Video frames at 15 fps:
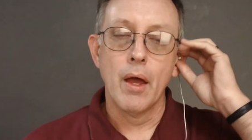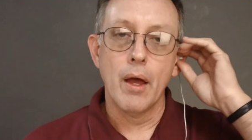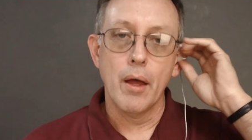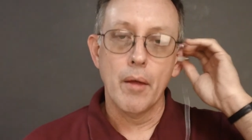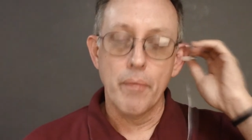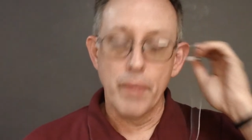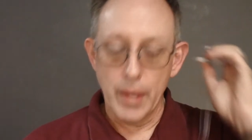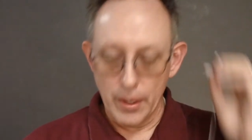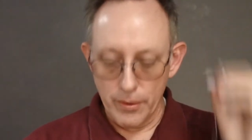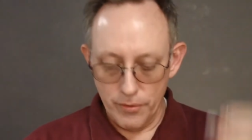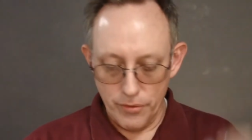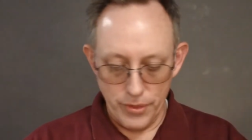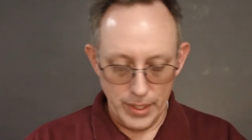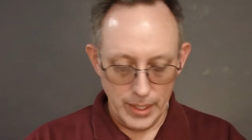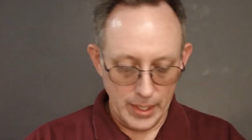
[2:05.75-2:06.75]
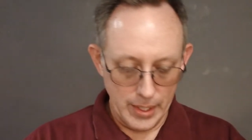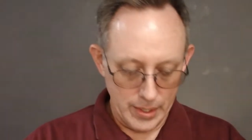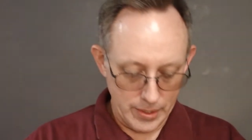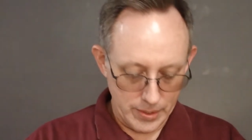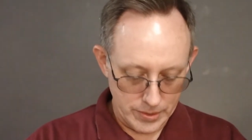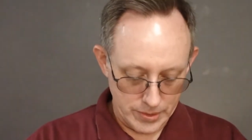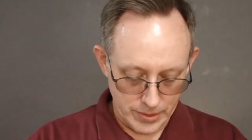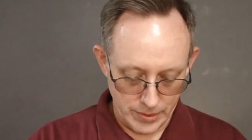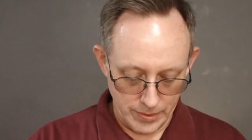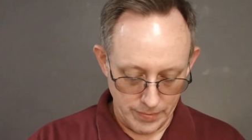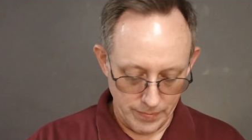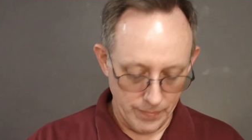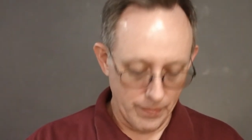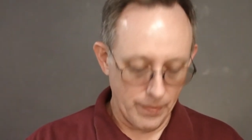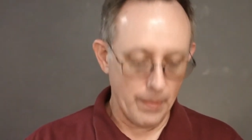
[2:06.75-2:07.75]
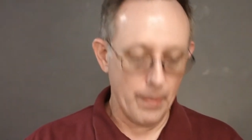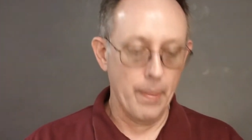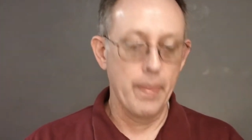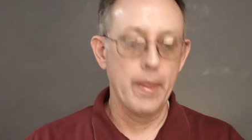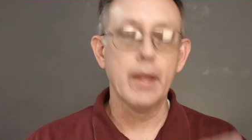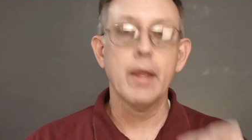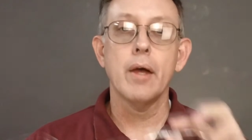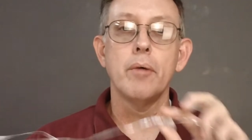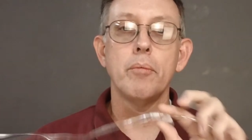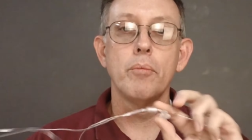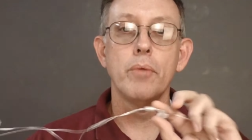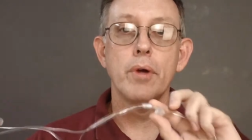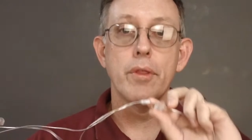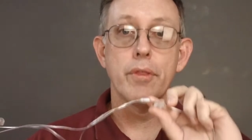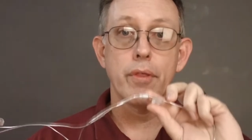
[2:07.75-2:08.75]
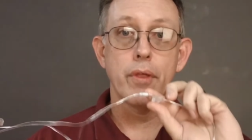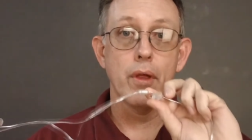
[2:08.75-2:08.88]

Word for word: Uh, the other thing is they come with